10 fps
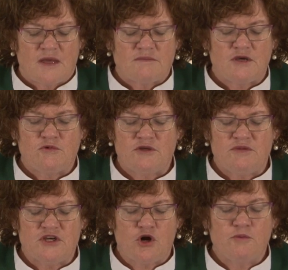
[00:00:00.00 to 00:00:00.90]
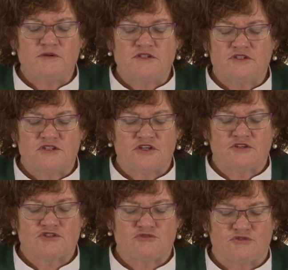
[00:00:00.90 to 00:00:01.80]
May we be open to
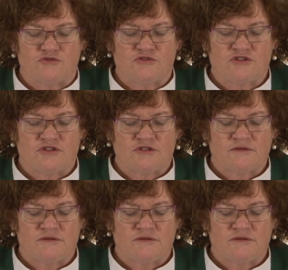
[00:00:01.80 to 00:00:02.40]
their truth.